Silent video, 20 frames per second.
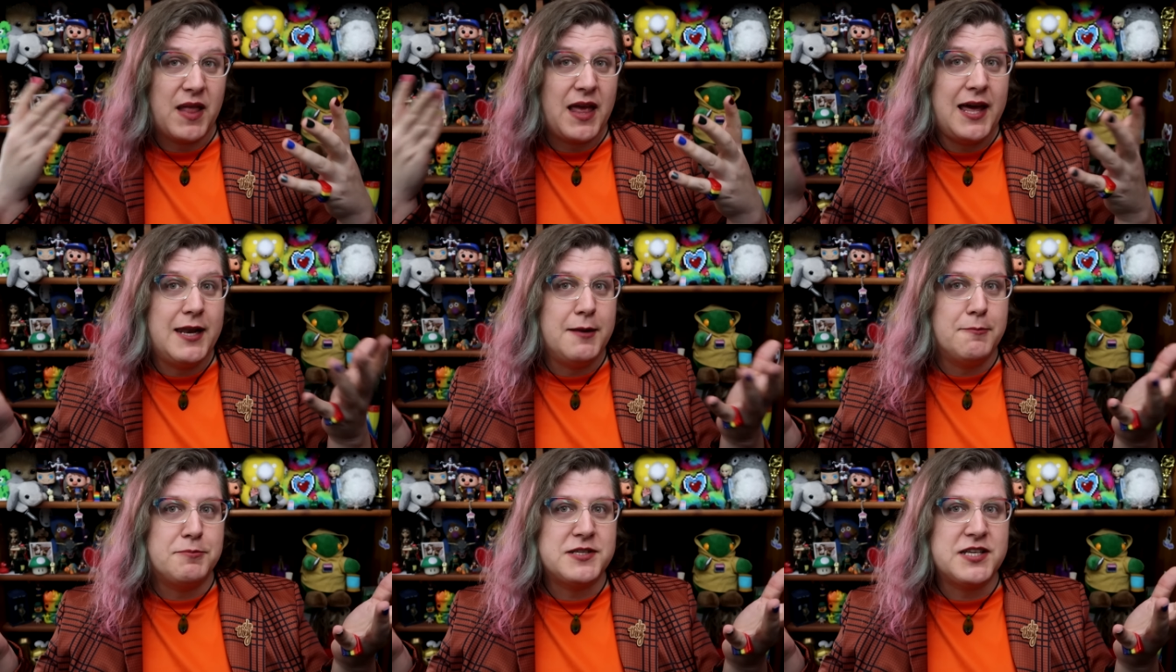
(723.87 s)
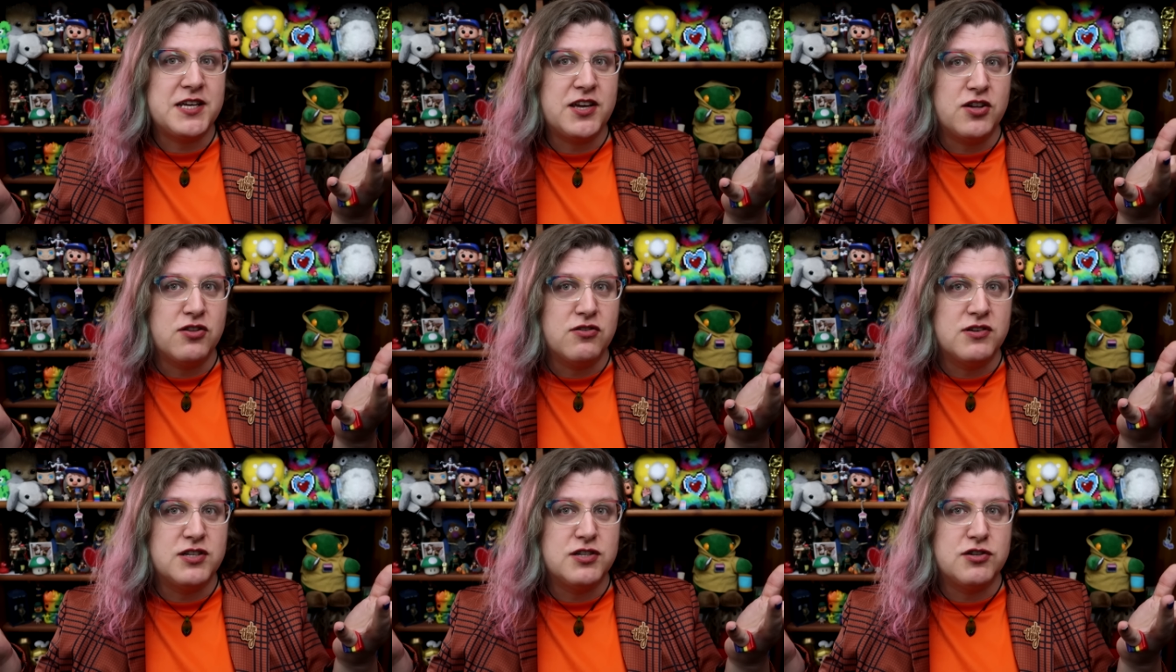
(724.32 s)
And in
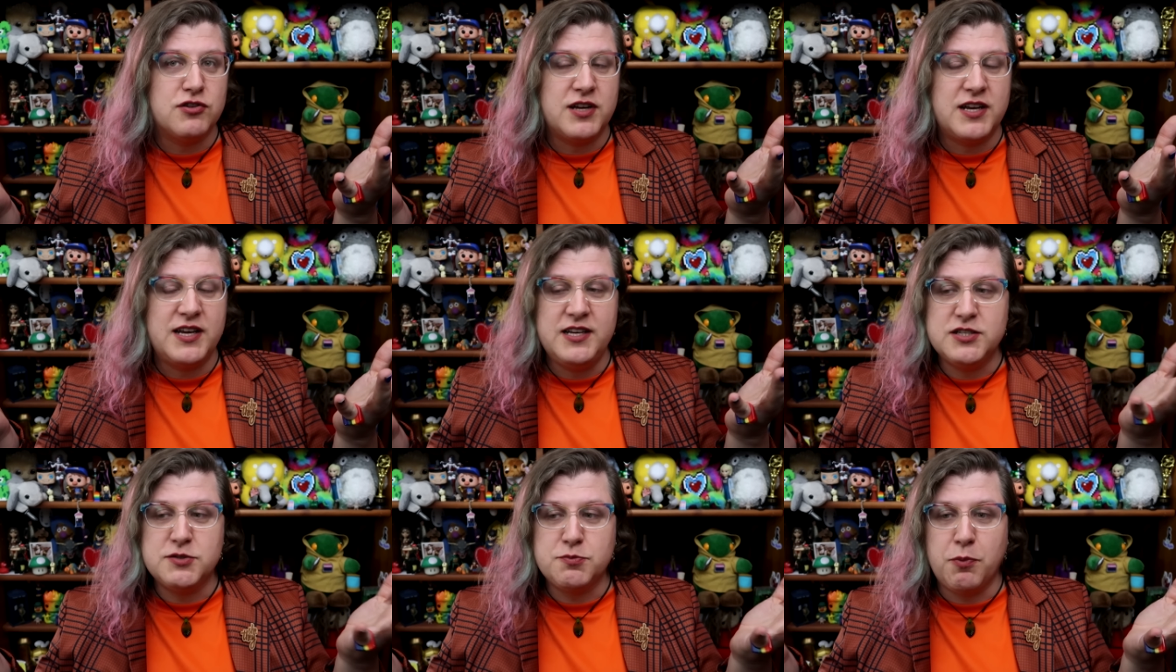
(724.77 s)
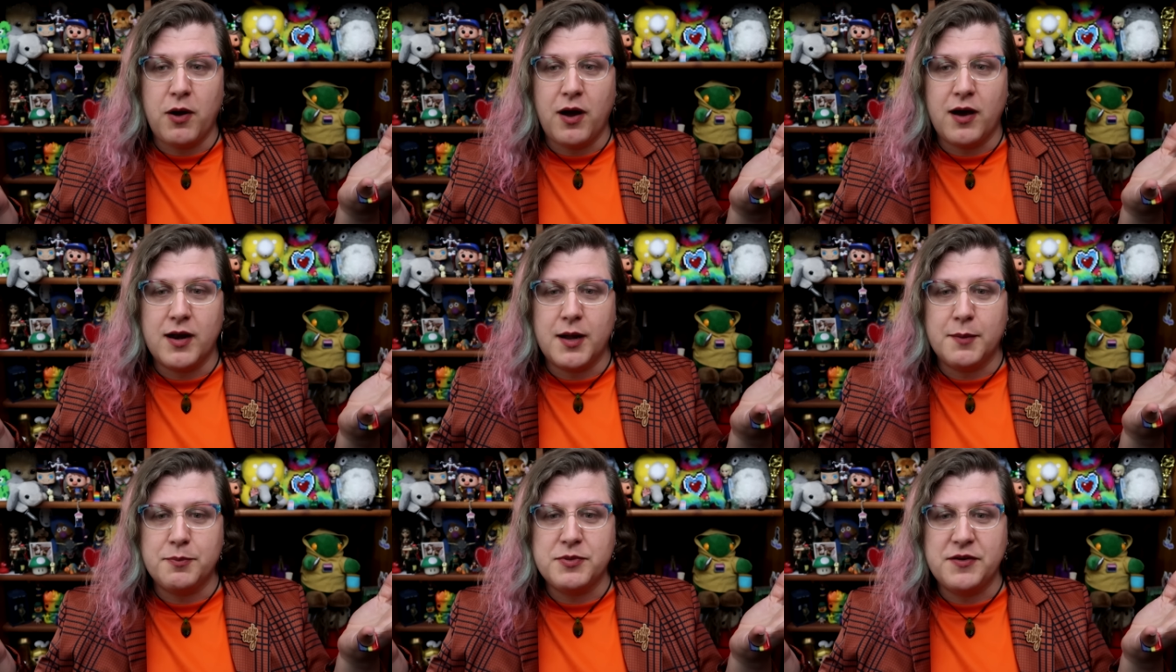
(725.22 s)
particular, he's
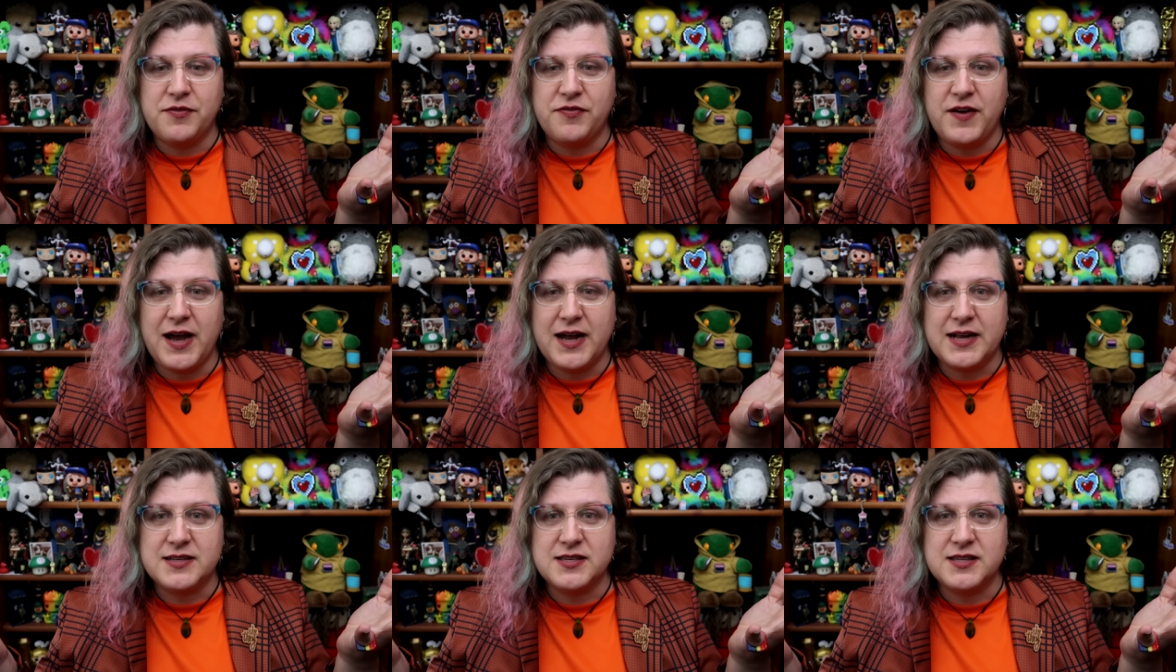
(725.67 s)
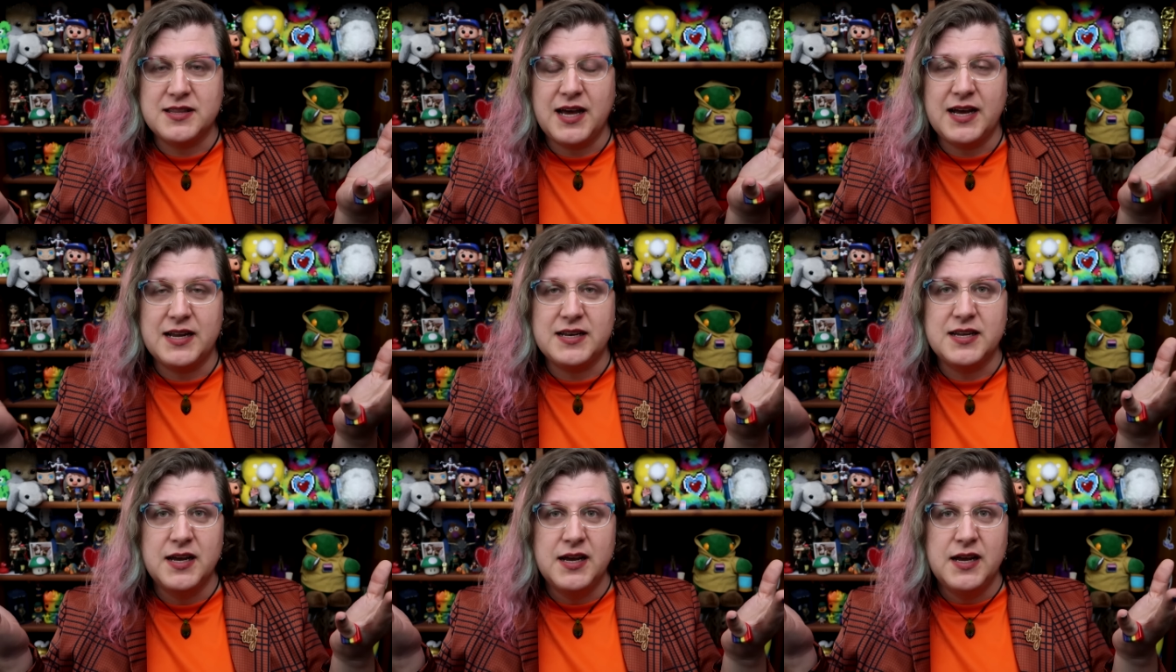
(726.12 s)
brought up the fact
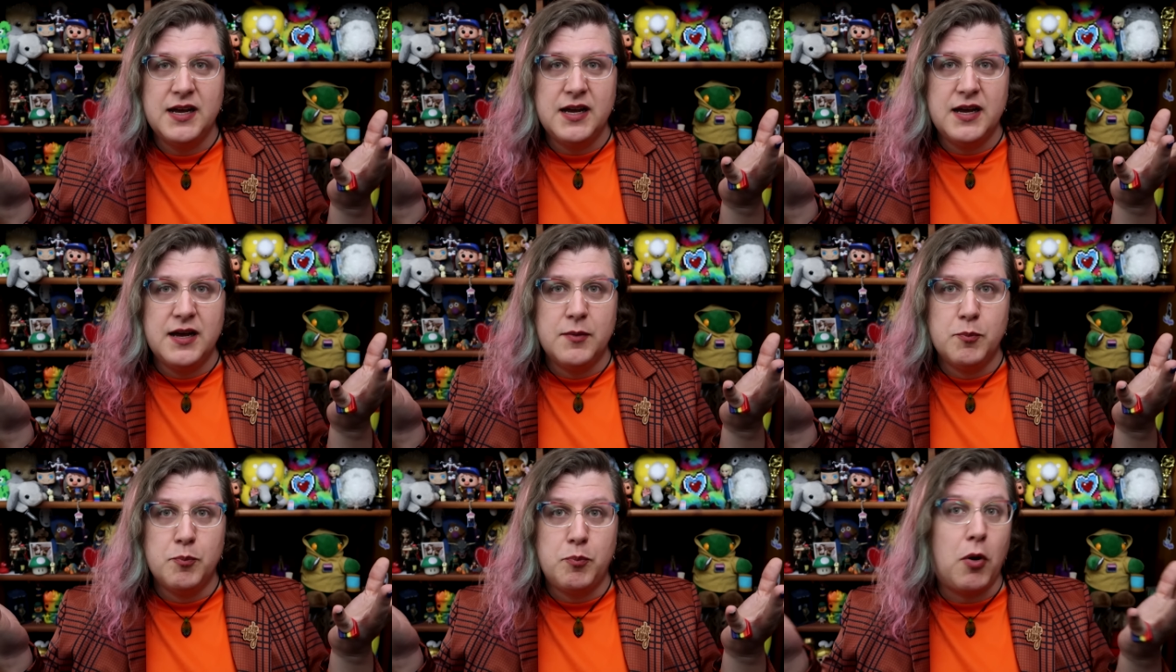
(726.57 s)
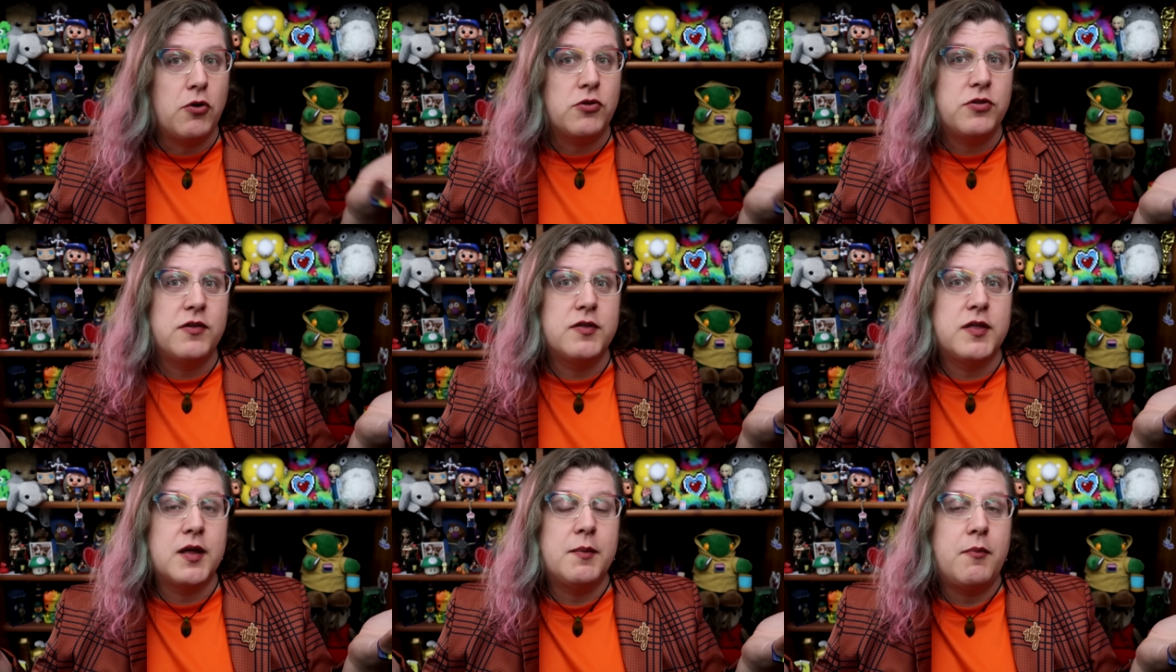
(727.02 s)
that
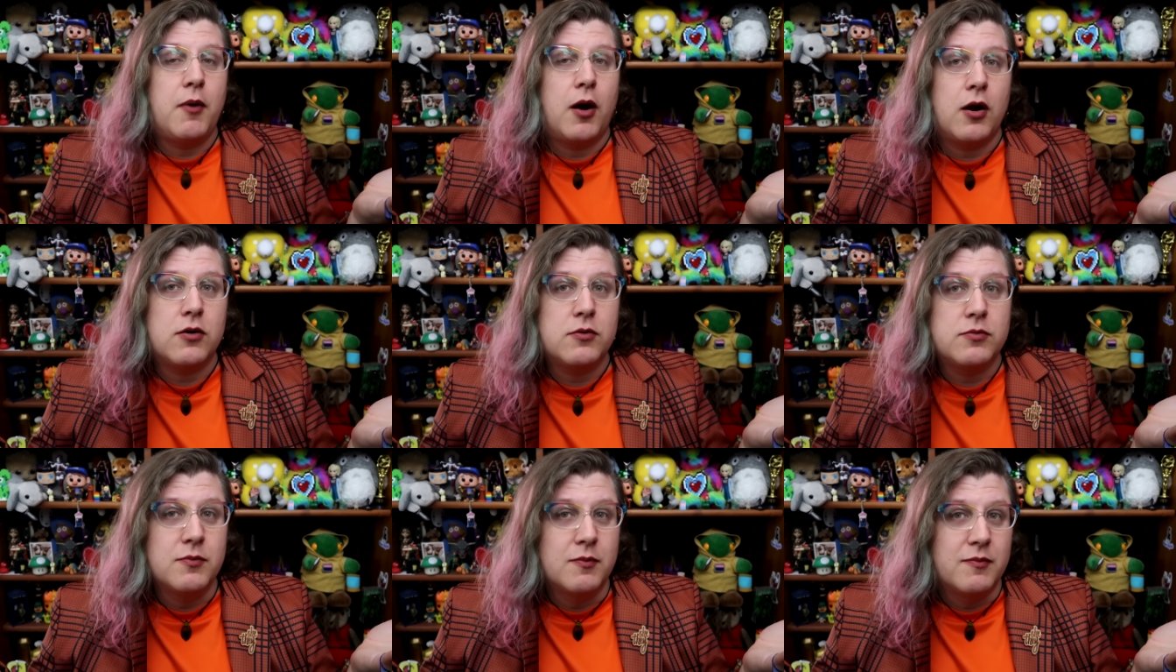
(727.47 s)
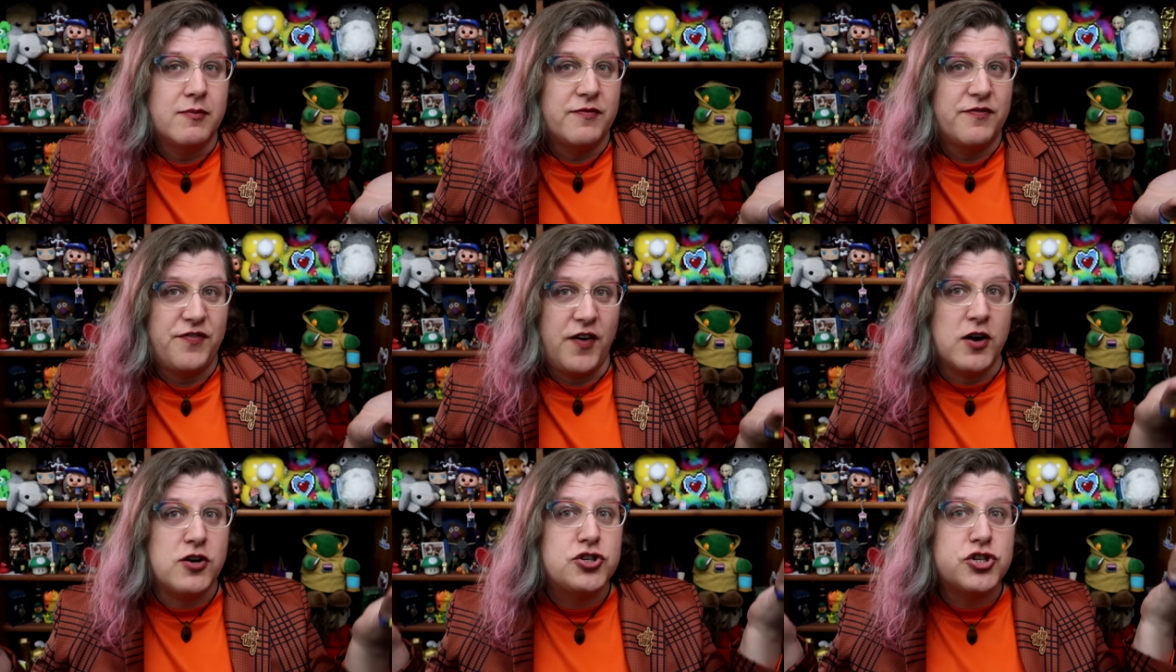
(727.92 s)
both of them are
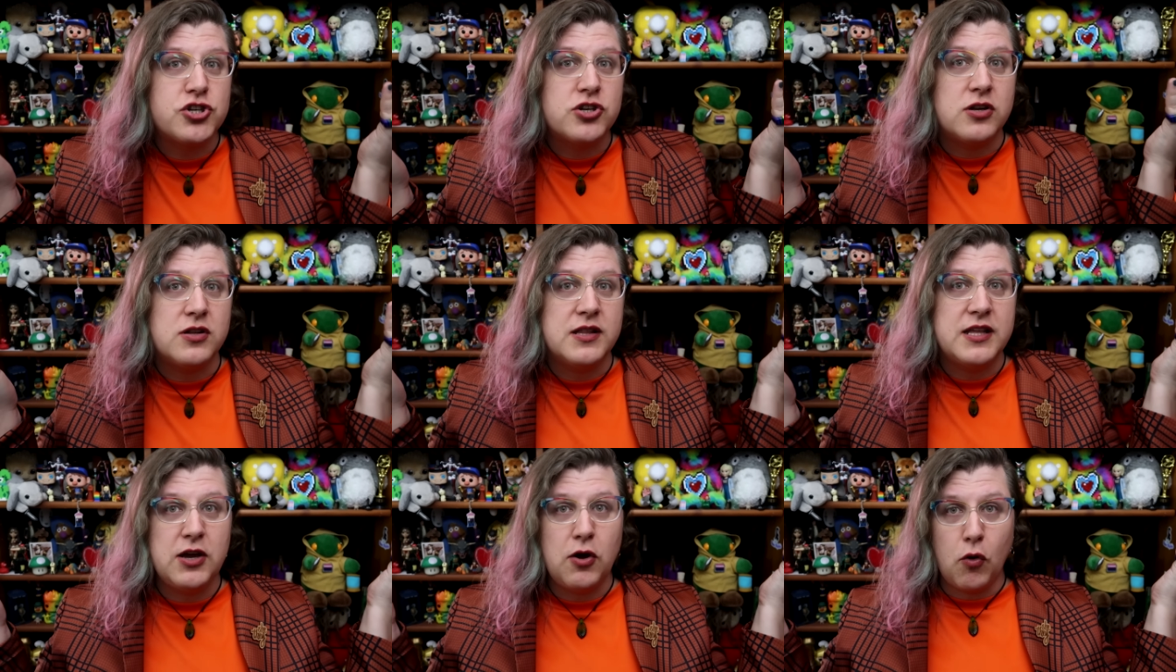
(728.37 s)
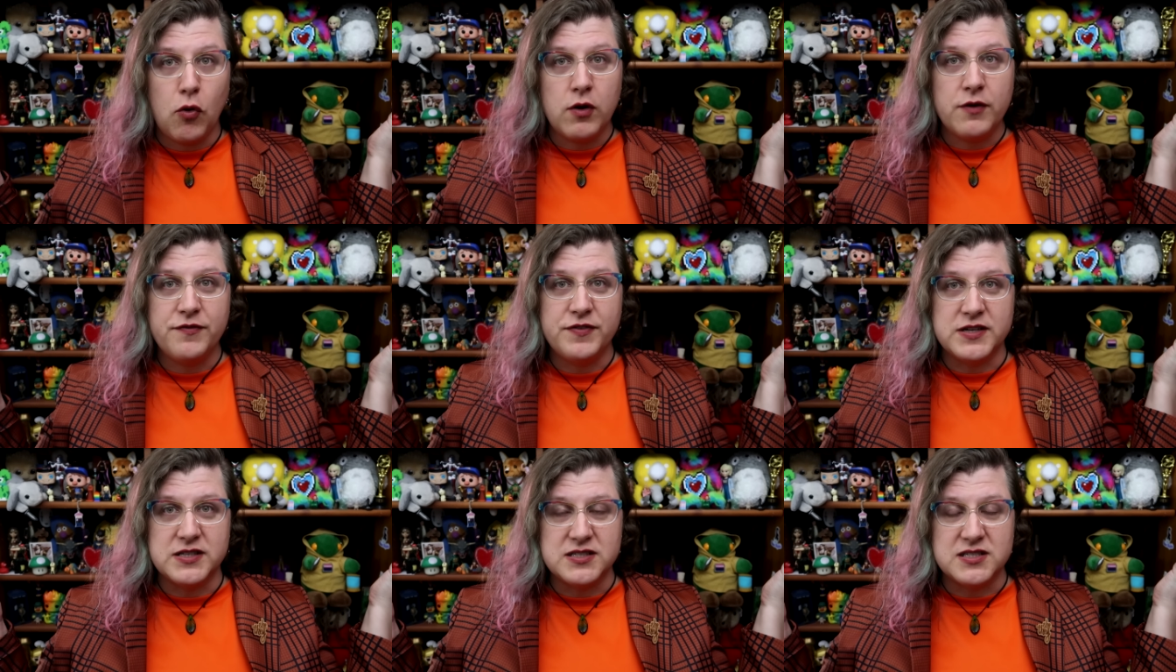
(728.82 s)
functionally
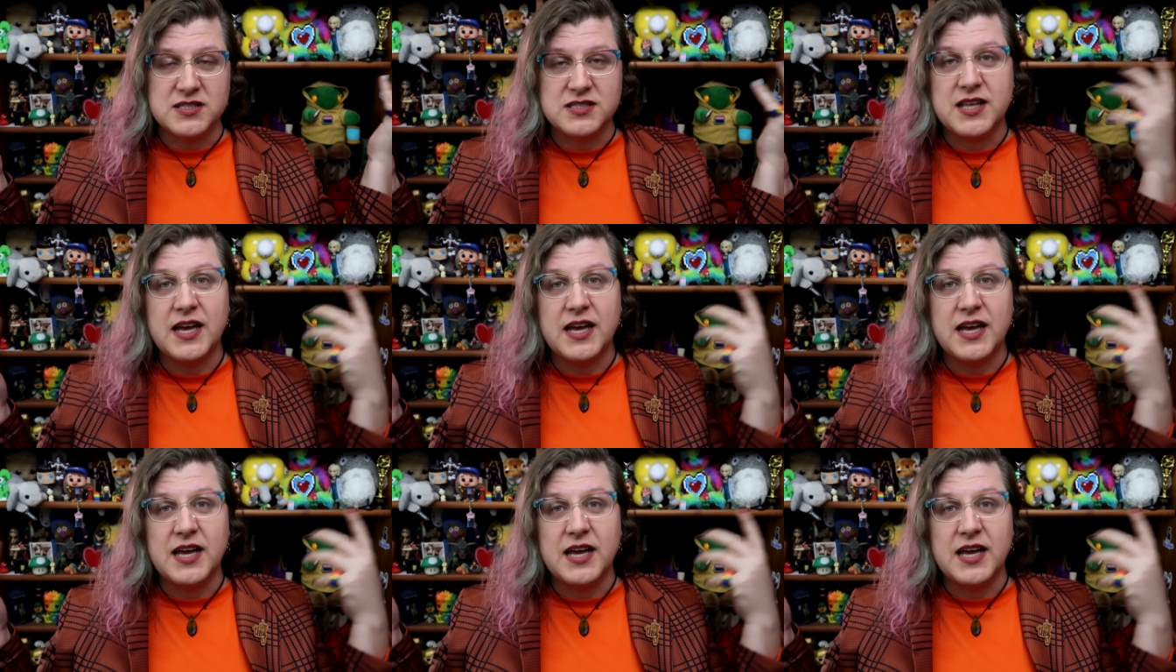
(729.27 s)
orphans.